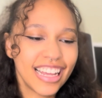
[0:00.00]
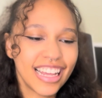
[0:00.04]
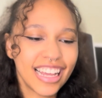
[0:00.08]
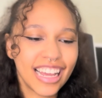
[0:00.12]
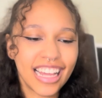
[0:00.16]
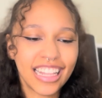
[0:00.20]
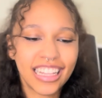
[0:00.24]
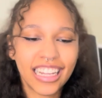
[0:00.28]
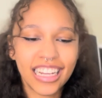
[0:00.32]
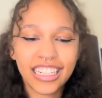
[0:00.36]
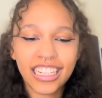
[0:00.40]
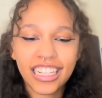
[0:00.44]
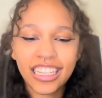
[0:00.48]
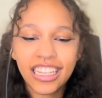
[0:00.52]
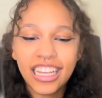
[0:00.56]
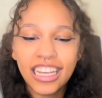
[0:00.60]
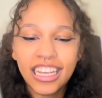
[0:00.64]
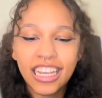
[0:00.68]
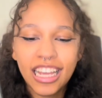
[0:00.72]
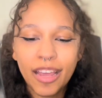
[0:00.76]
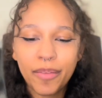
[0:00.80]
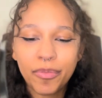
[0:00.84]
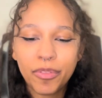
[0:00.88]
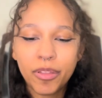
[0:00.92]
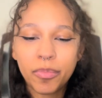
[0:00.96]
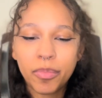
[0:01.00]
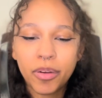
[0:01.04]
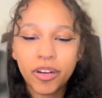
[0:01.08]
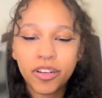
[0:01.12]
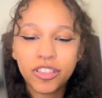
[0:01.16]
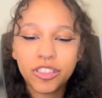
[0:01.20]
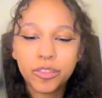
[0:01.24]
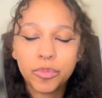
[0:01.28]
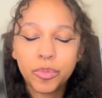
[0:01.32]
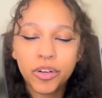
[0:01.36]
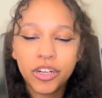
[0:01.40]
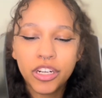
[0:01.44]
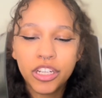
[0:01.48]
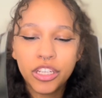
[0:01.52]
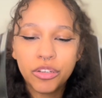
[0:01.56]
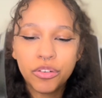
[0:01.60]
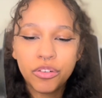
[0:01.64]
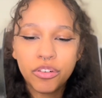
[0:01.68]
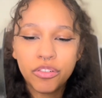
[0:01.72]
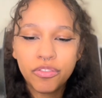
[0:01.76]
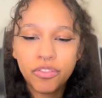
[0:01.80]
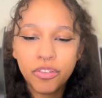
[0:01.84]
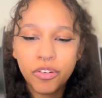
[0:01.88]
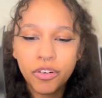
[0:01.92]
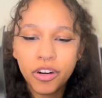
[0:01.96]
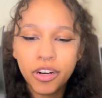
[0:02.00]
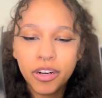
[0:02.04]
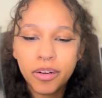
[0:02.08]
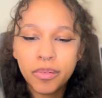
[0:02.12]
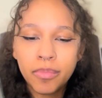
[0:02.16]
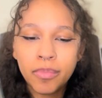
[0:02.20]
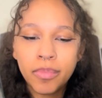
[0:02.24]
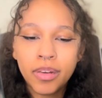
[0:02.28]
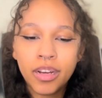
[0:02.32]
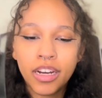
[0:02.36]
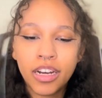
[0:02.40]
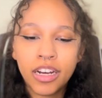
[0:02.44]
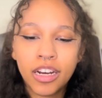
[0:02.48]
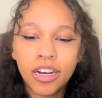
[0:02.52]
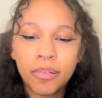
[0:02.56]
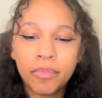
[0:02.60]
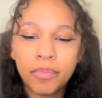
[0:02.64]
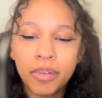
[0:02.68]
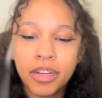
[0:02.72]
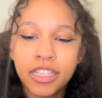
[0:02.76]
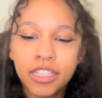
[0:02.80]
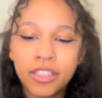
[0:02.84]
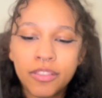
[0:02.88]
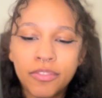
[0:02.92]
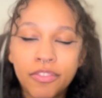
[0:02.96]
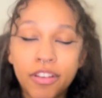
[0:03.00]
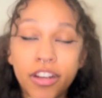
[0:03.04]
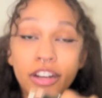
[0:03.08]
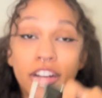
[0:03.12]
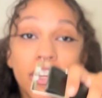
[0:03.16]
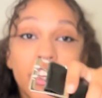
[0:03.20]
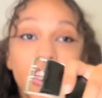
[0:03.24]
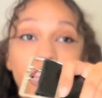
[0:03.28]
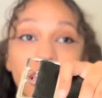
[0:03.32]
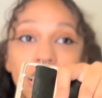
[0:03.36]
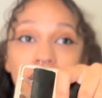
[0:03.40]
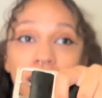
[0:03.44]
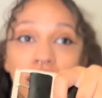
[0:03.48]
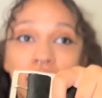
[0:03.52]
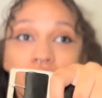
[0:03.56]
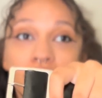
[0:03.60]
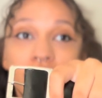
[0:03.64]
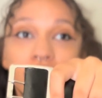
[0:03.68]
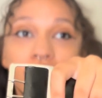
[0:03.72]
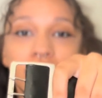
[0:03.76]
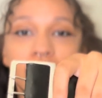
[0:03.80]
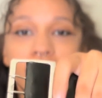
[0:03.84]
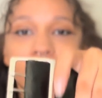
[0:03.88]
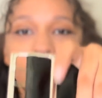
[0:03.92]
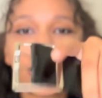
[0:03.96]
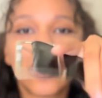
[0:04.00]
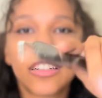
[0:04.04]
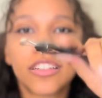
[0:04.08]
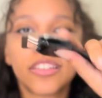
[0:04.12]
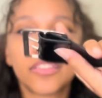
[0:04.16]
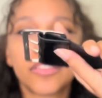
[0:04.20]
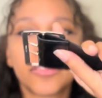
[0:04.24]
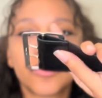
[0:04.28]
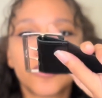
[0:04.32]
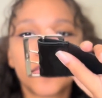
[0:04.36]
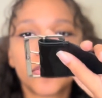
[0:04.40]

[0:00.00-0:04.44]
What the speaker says: I like that they keep the buckles pretty uniform. It's very thin still.